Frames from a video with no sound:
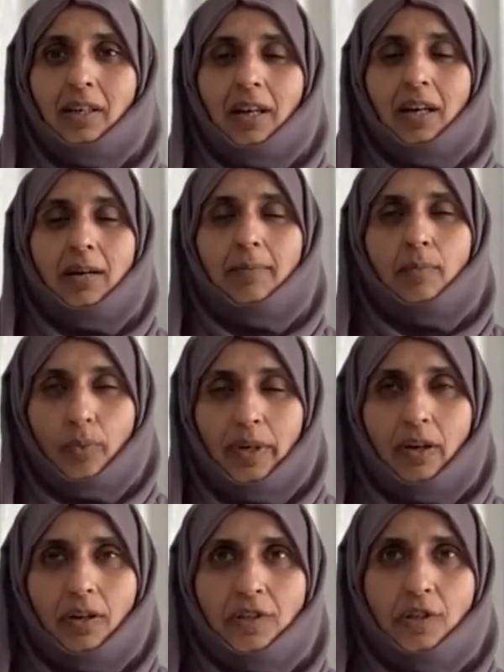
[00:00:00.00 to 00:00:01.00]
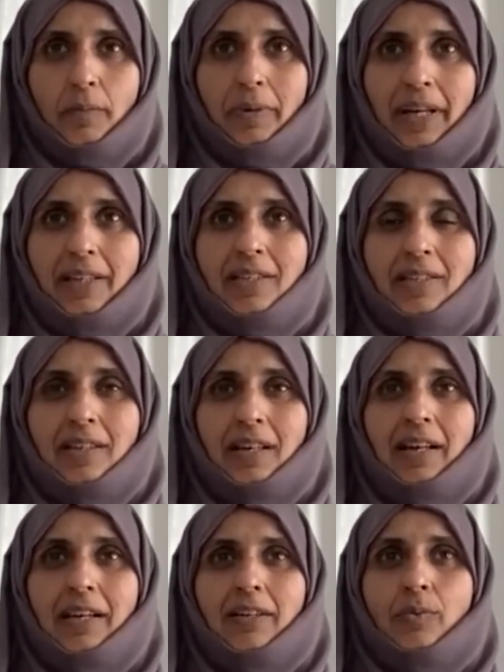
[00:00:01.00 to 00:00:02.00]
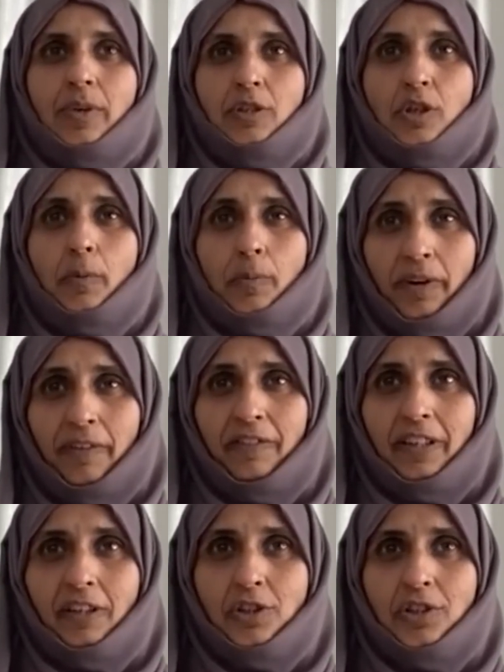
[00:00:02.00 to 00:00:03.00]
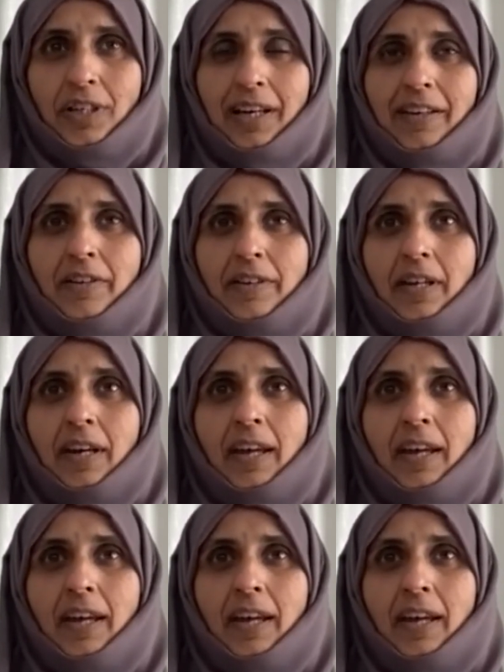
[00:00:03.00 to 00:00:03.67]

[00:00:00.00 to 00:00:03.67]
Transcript: We are so blessed and we're so privileged, and